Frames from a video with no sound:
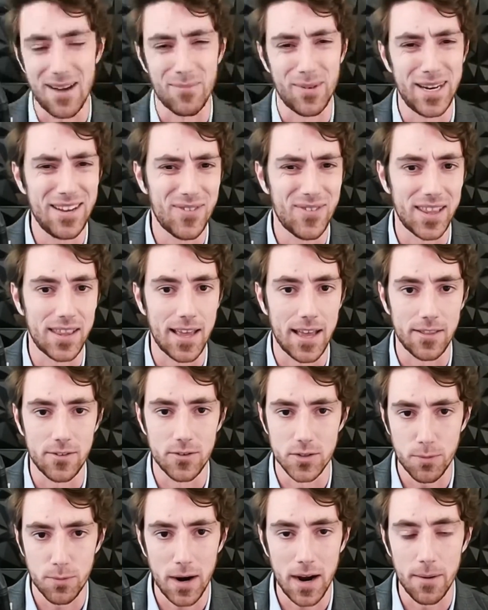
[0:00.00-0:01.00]
out but even then
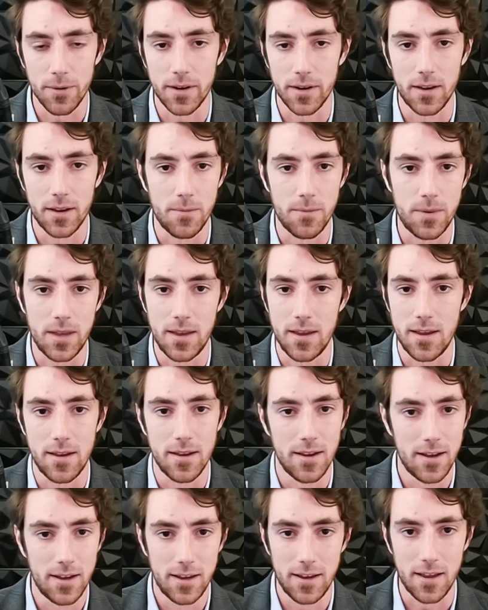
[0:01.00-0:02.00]
there's probably going to
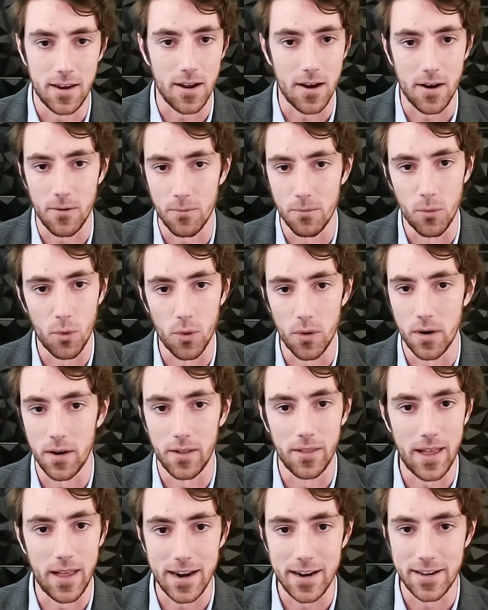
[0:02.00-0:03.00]
be you know more
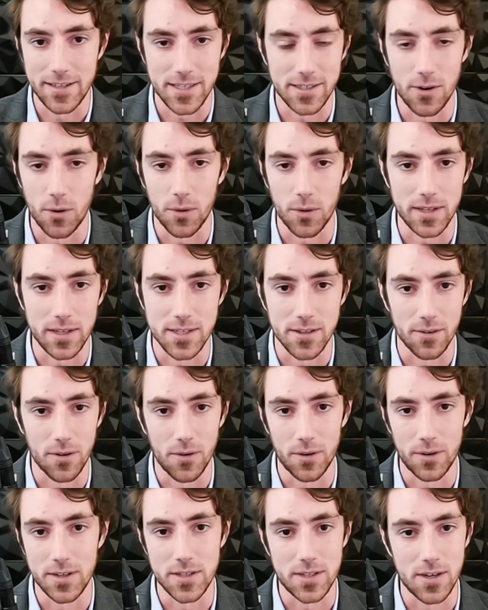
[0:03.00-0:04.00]
a lot of tokens still
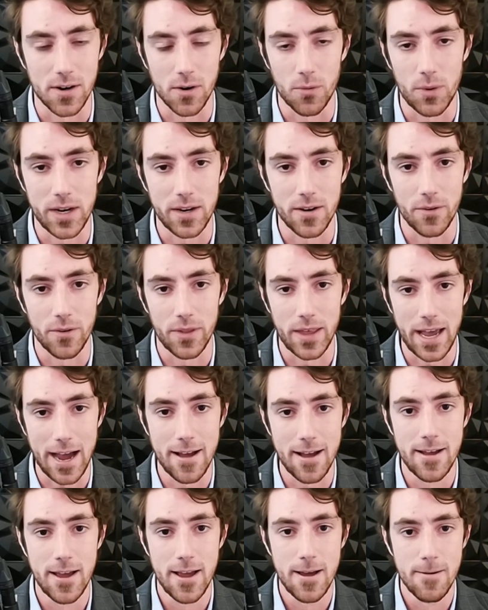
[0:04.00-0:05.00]
going to zero we know
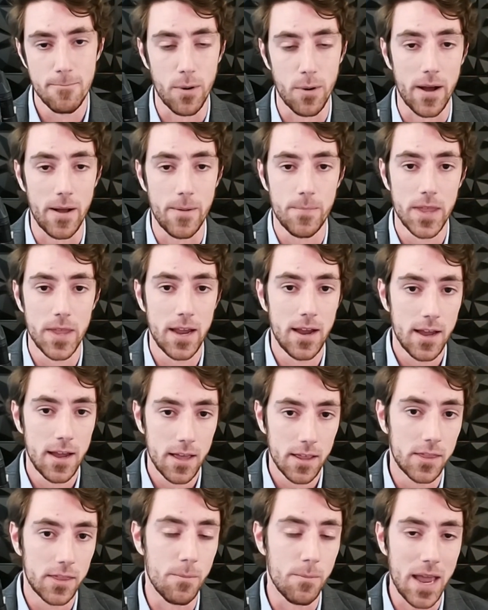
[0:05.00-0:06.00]
that but
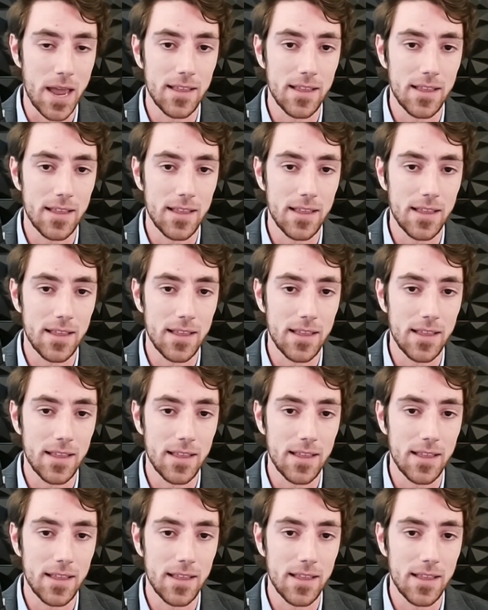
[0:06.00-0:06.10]
the